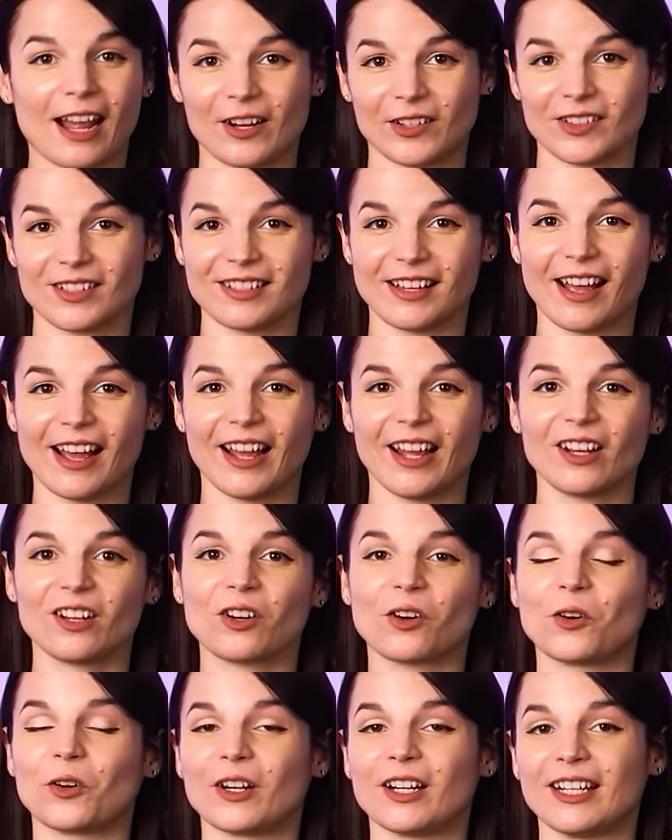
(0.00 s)
outside
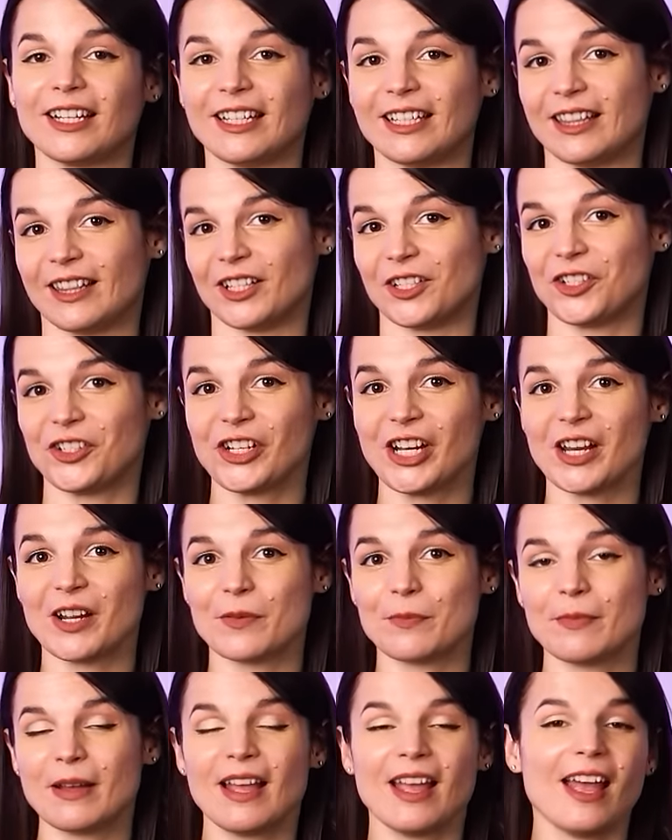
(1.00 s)
or in the
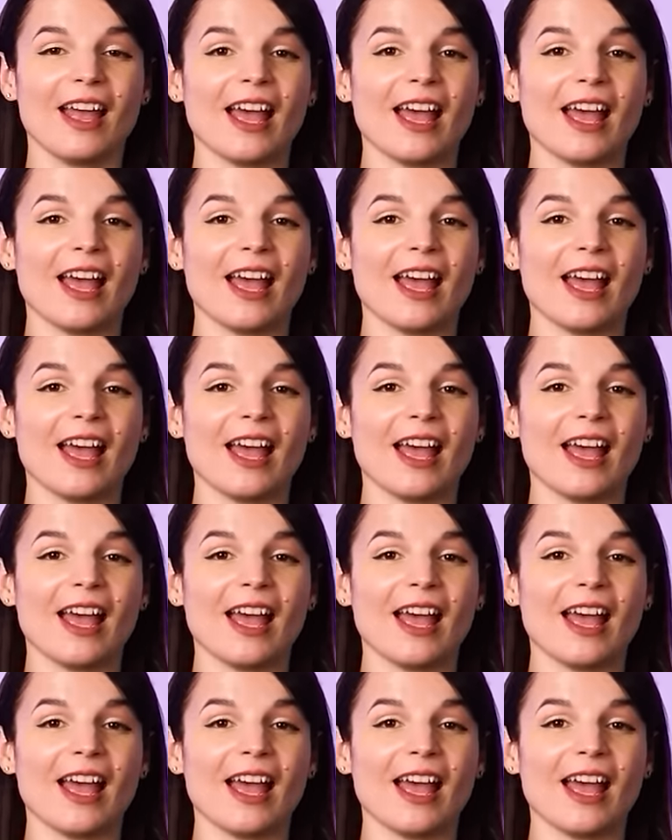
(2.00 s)
gym